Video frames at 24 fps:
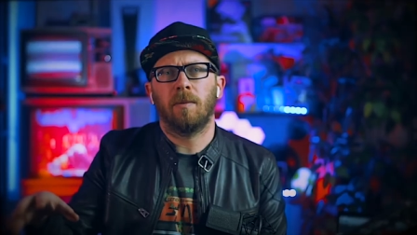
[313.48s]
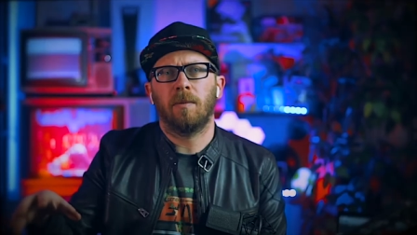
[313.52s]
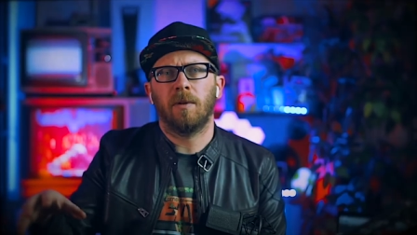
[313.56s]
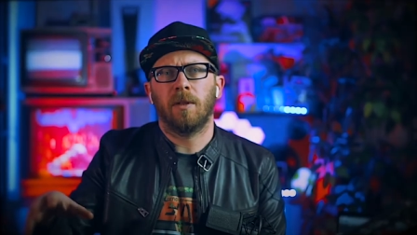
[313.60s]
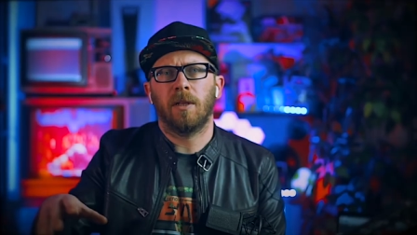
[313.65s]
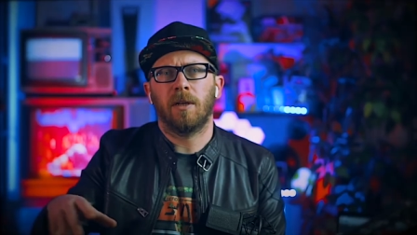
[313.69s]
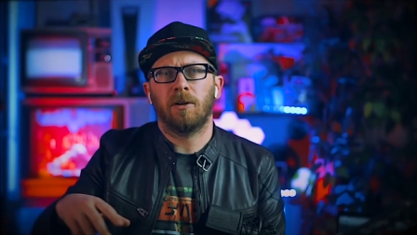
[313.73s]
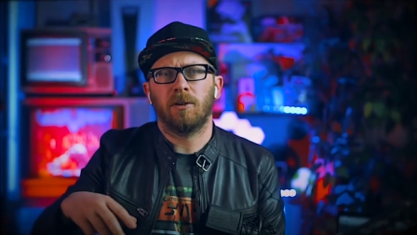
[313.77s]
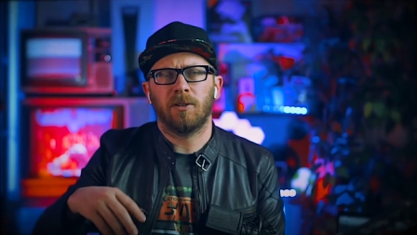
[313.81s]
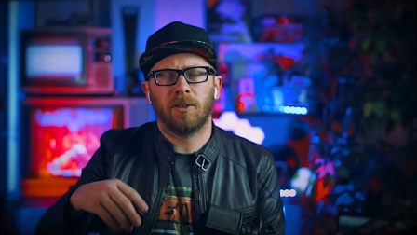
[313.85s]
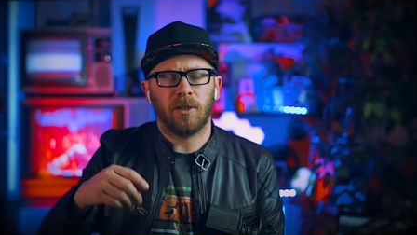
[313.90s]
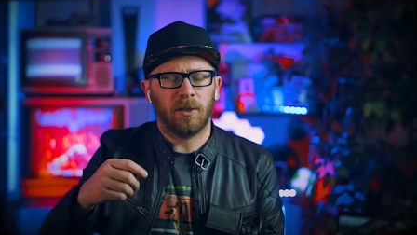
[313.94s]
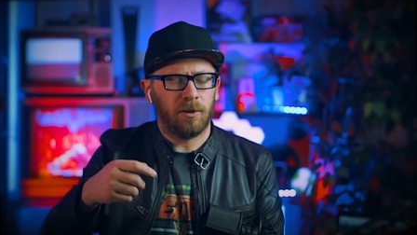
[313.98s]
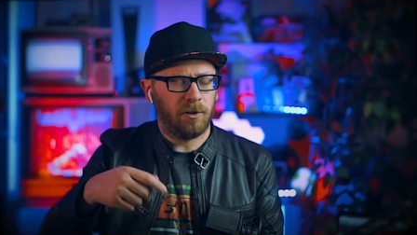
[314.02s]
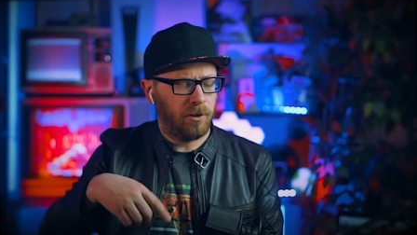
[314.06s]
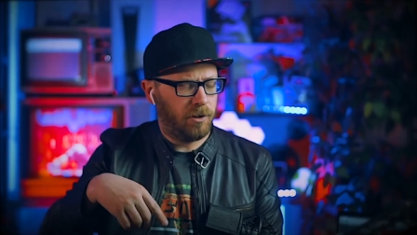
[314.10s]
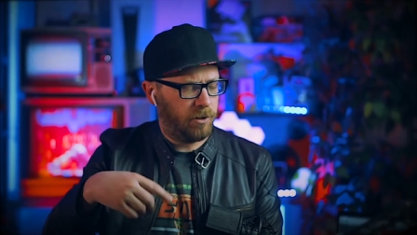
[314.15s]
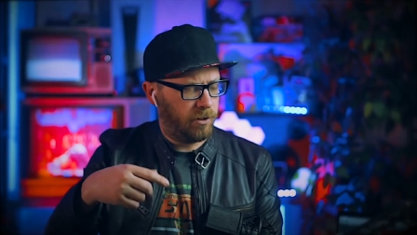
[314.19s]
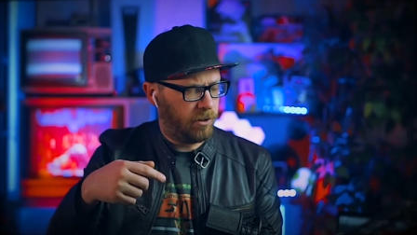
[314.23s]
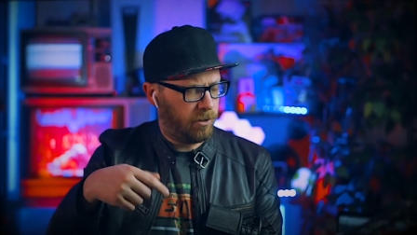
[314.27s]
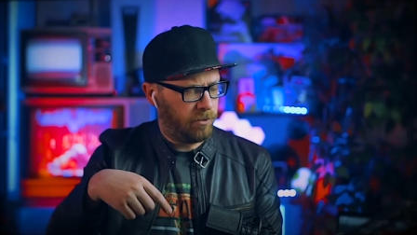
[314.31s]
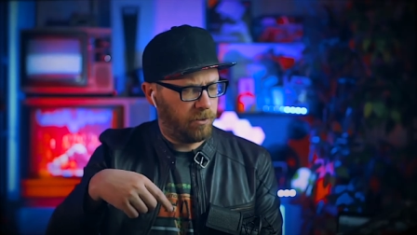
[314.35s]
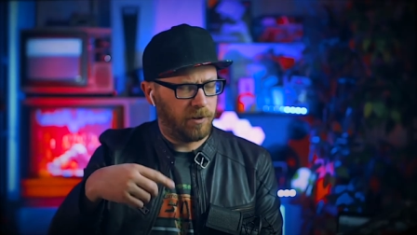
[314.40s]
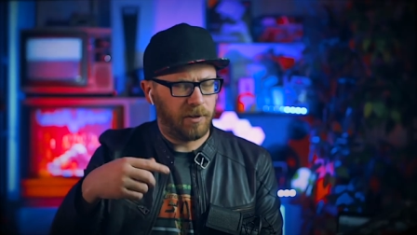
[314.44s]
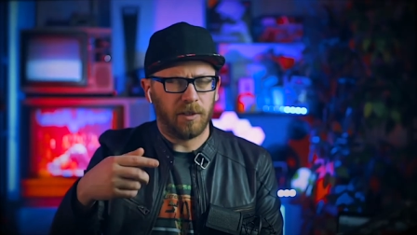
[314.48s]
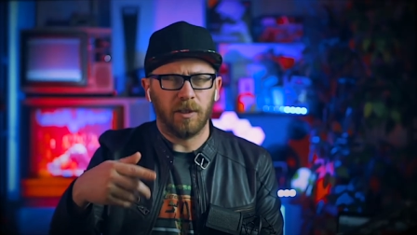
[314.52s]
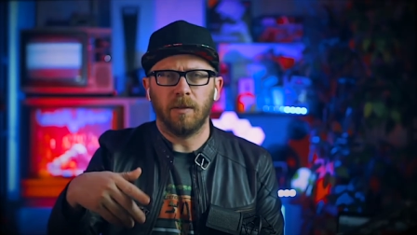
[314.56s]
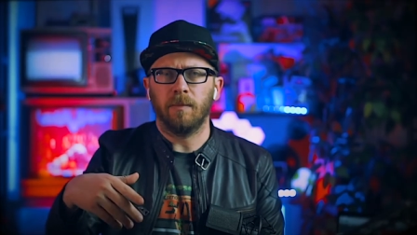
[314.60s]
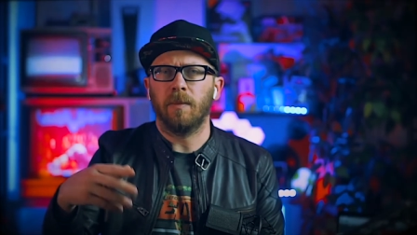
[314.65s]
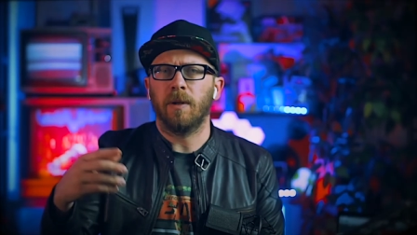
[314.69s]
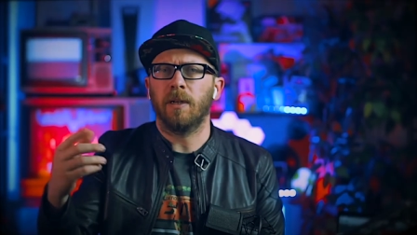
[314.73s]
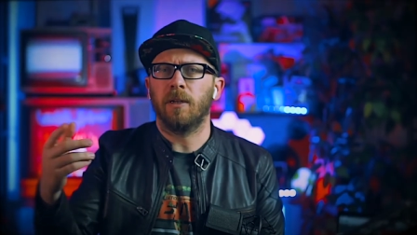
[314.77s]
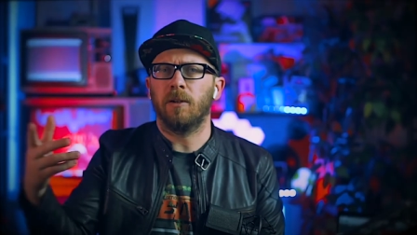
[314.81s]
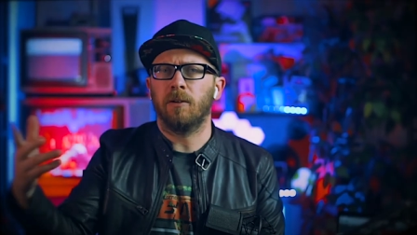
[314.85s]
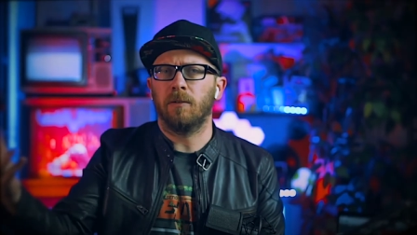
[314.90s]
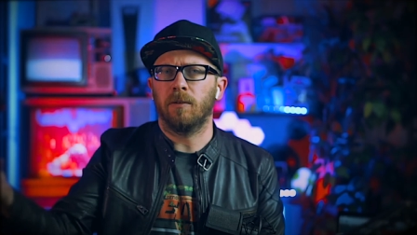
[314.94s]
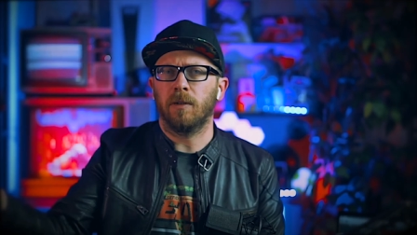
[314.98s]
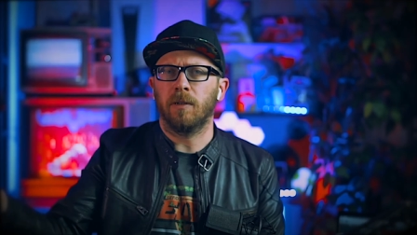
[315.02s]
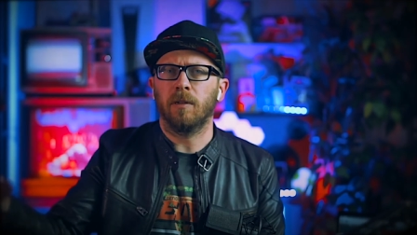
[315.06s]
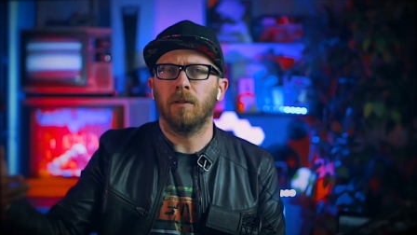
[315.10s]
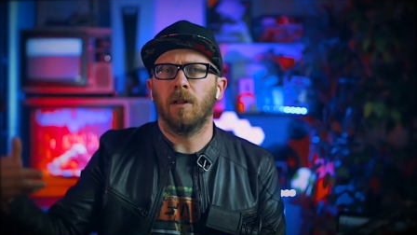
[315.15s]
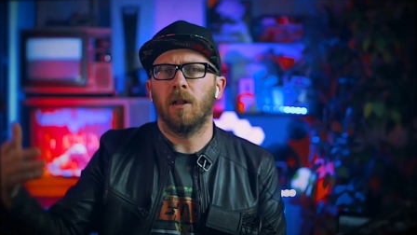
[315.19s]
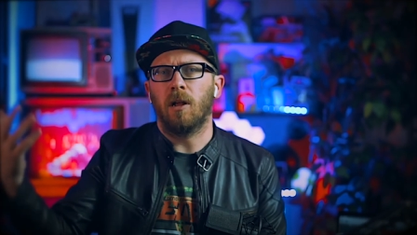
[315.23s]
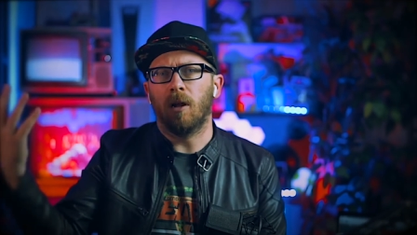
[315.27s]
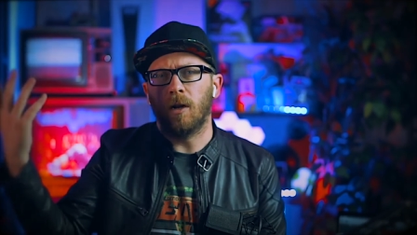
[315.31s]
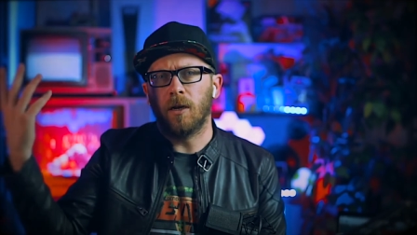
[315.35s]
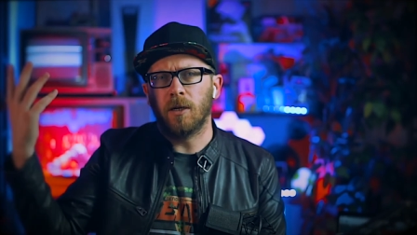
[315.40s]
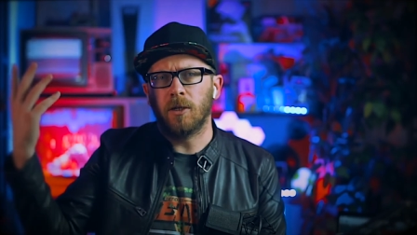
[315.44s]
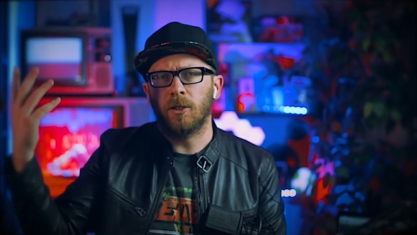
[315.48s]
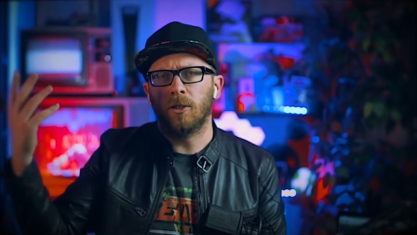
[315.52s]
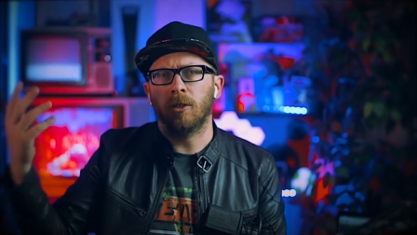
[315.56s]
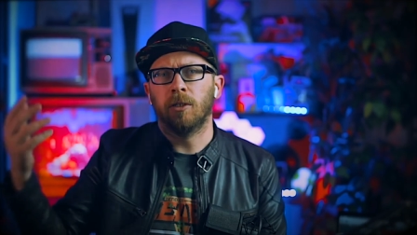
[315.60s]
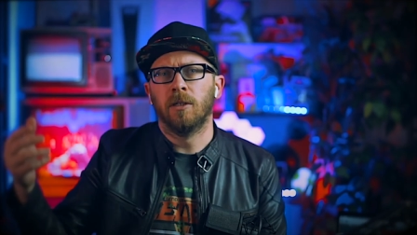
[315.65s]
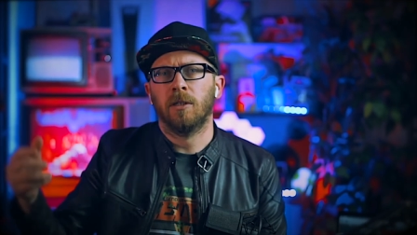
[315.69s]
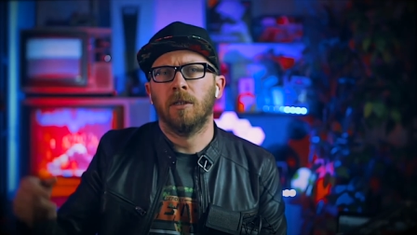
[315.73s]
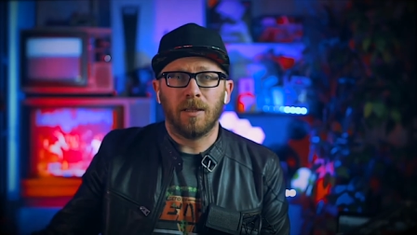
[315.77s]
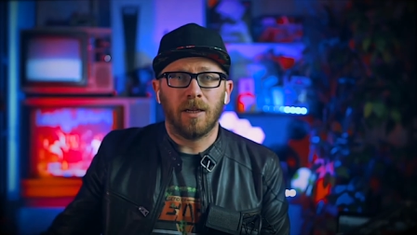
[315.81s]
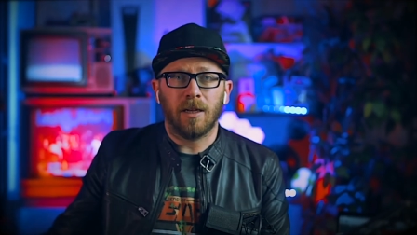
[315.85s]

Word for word: emulators that you can go into the menu and launch.